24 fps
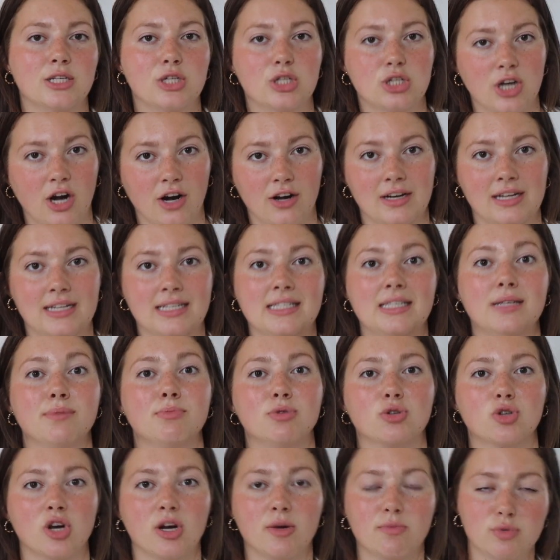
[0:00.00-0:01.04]
starting some
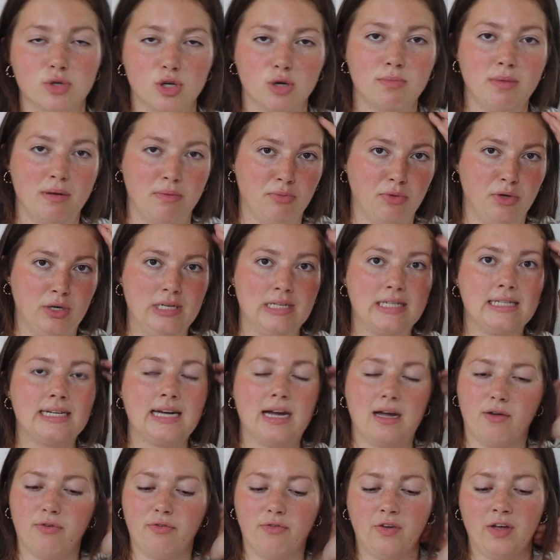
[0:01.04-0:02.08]
scripture memory
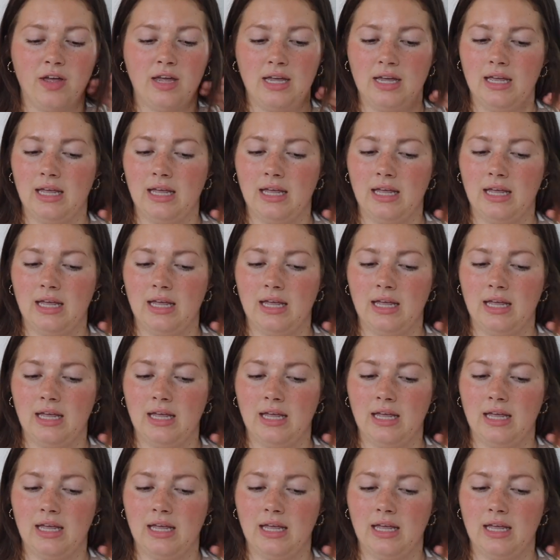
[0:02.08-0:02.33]
stuff,